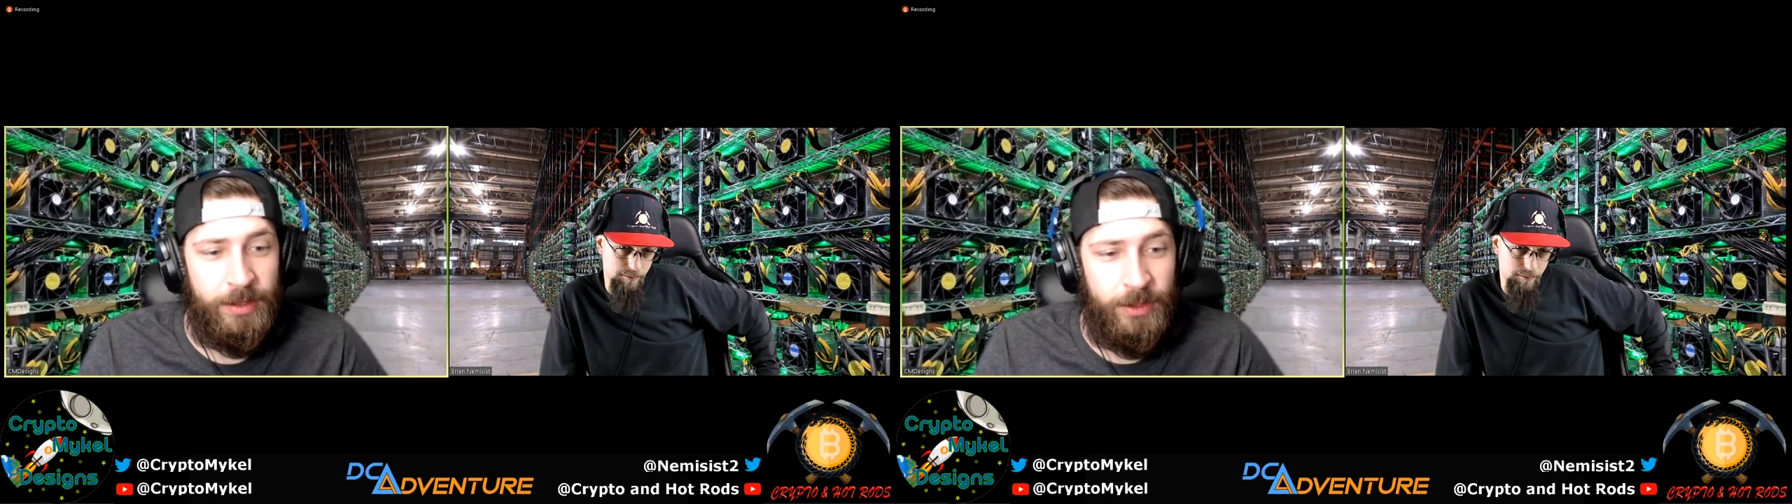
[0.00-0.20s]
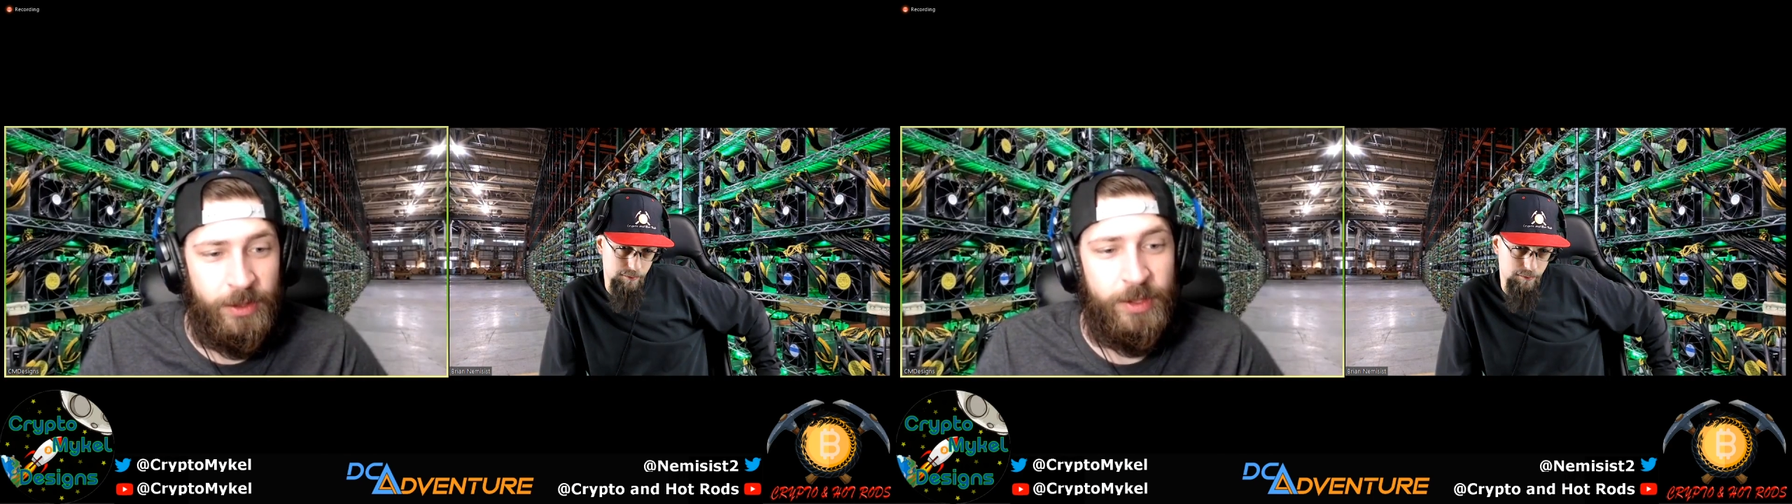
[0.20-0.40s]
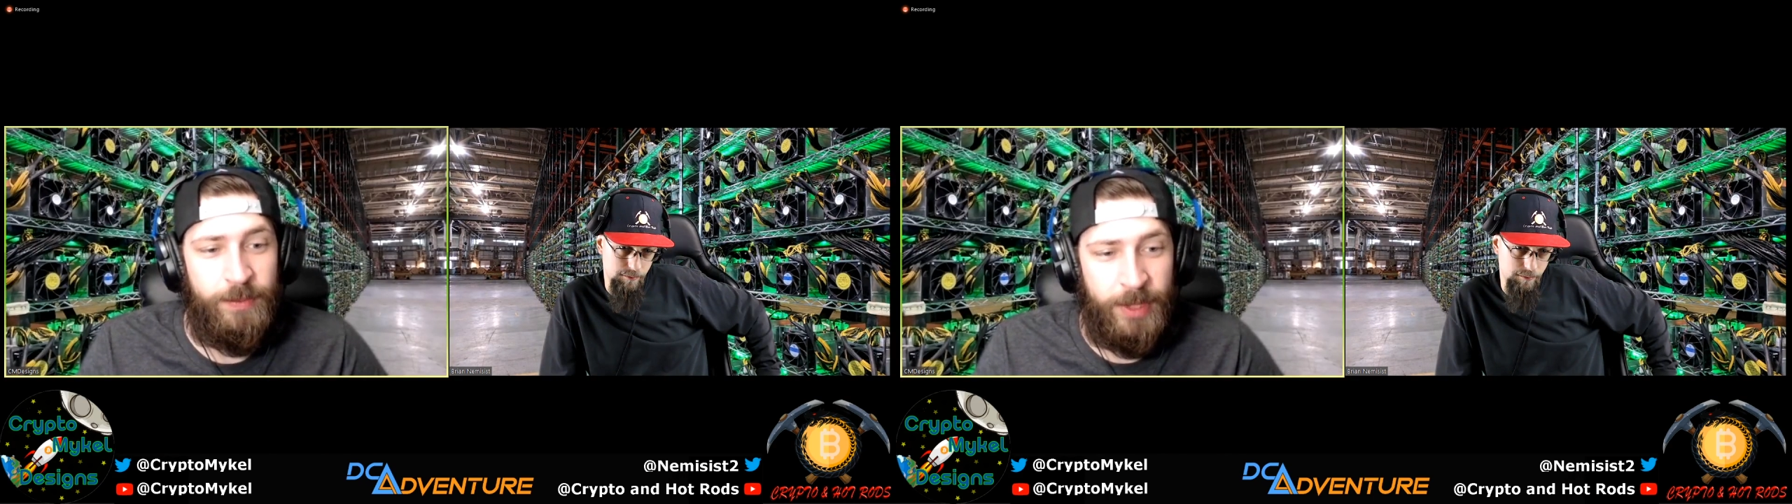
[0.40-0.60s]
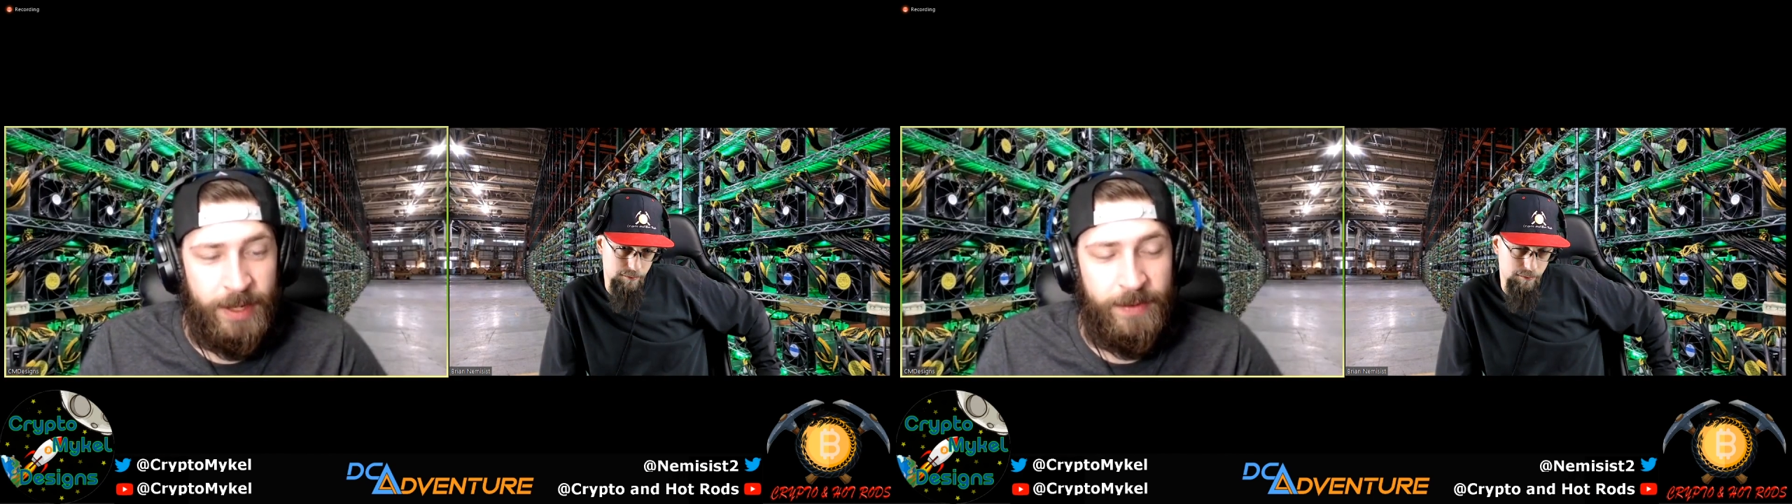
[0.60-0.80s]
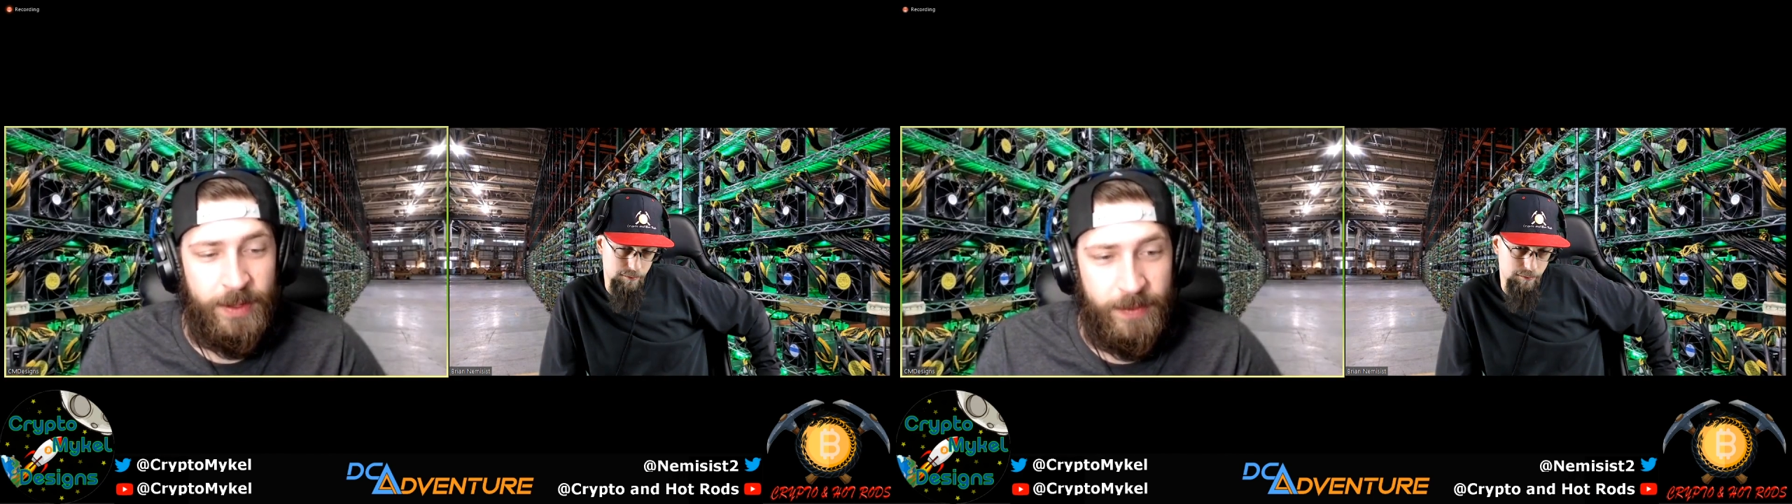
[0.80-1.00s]
you just
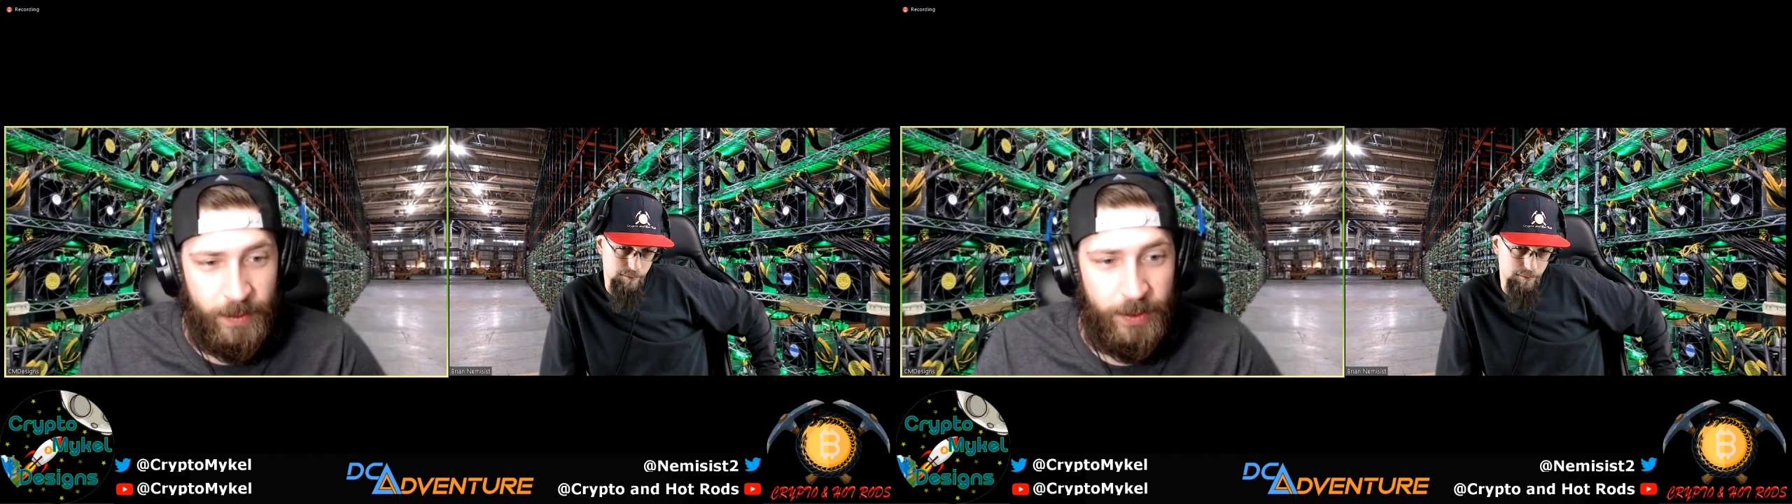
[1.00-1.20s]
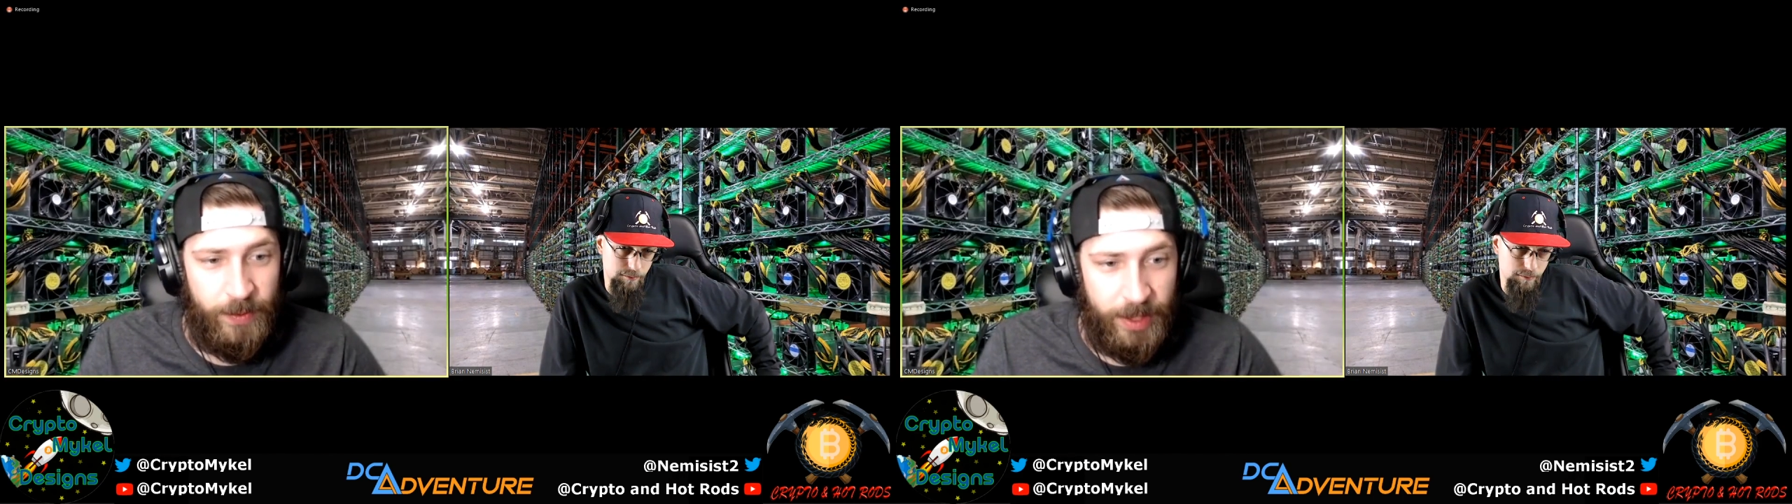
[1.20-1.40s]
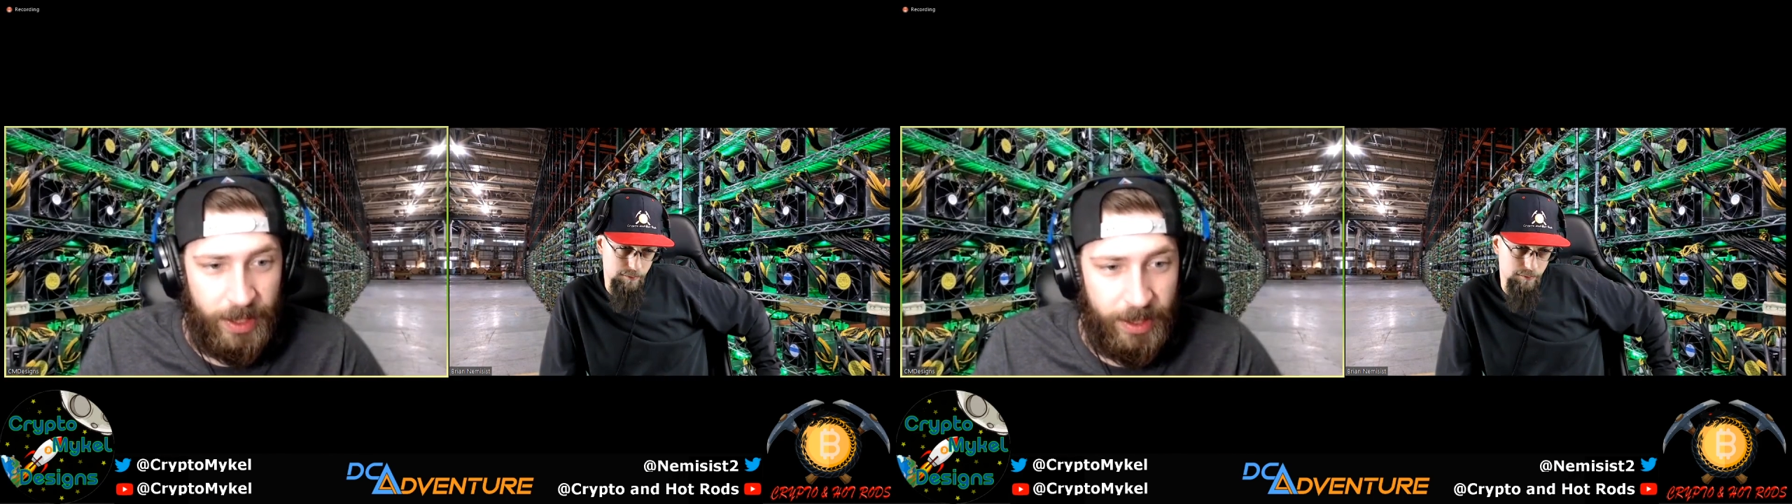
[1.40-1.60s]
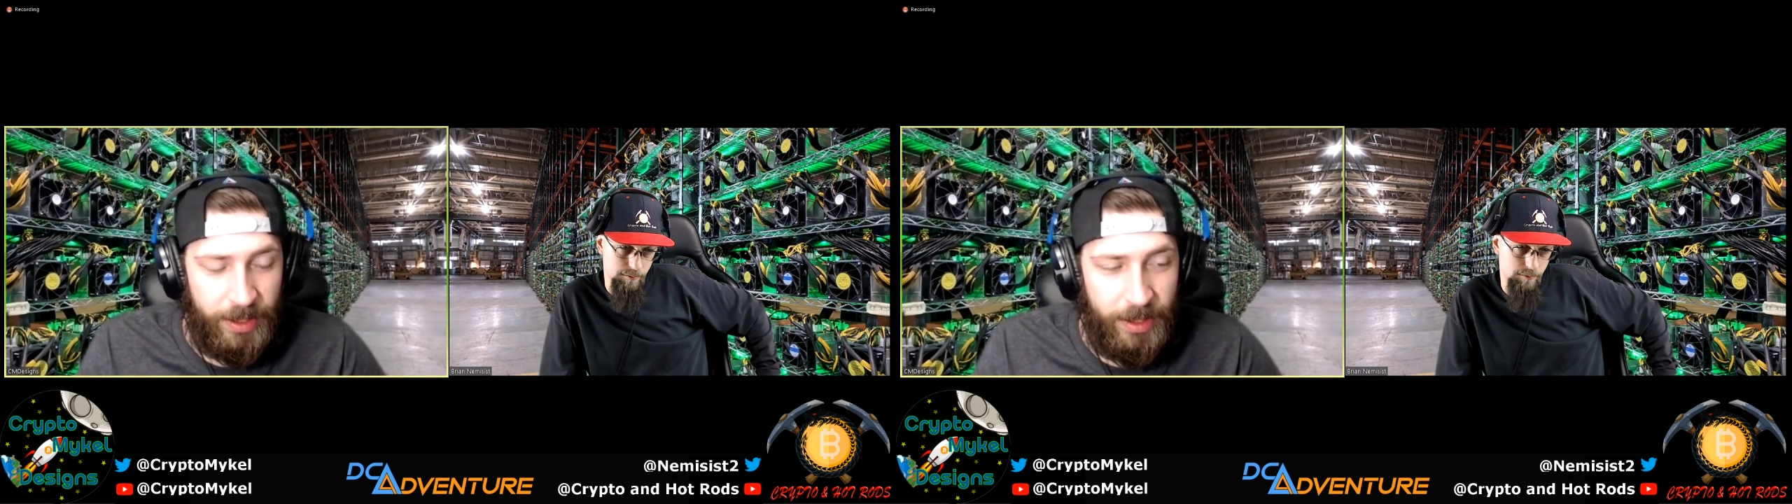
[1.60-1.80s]
pay for the 4th rig,